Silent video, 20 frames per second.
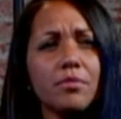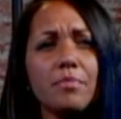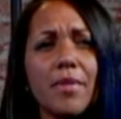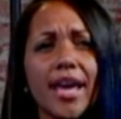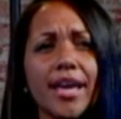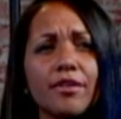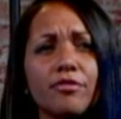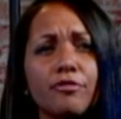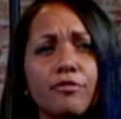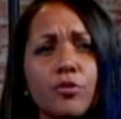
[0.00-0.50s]
What
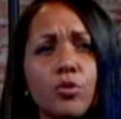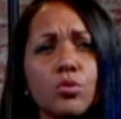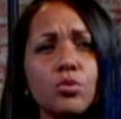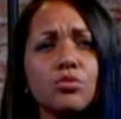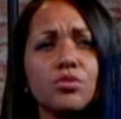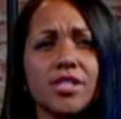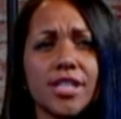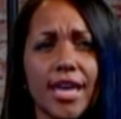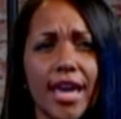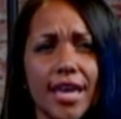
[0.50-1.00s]
would make
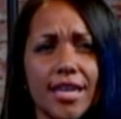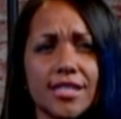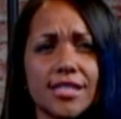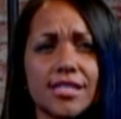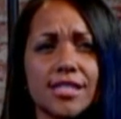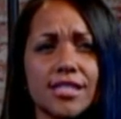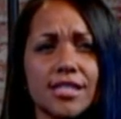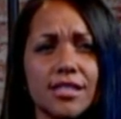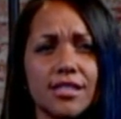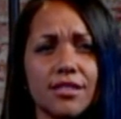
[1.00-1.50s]
food
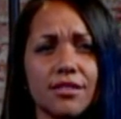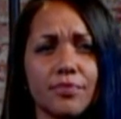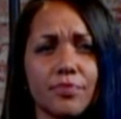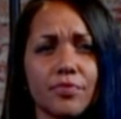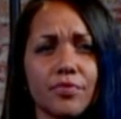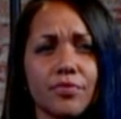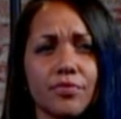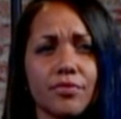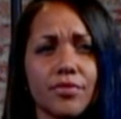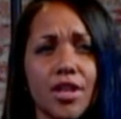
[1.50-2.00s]
tasty
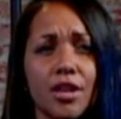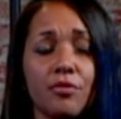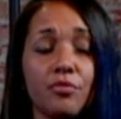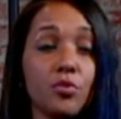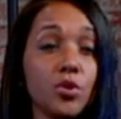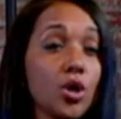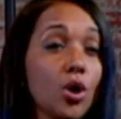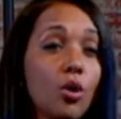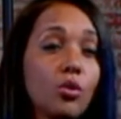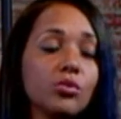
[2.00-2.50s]

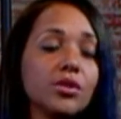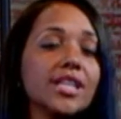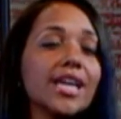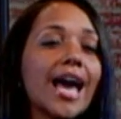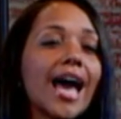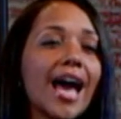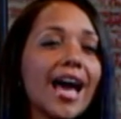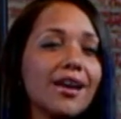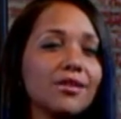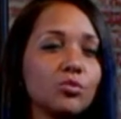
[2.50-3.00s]
if we
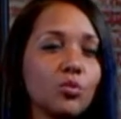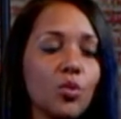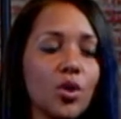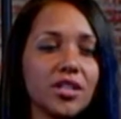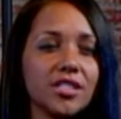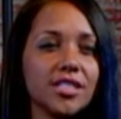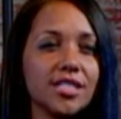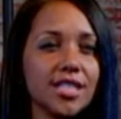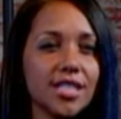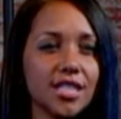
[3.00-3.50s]
only had
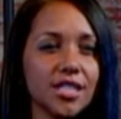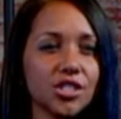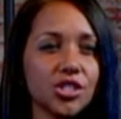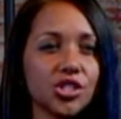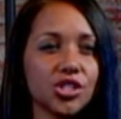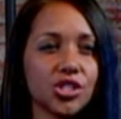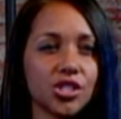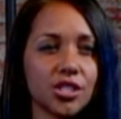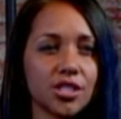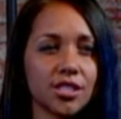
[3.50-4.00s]
one
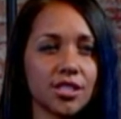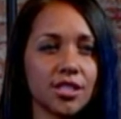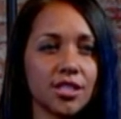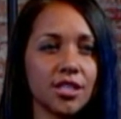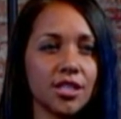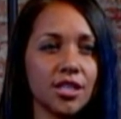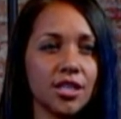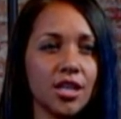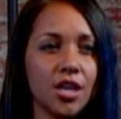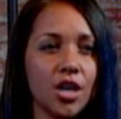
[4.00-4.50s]
dish?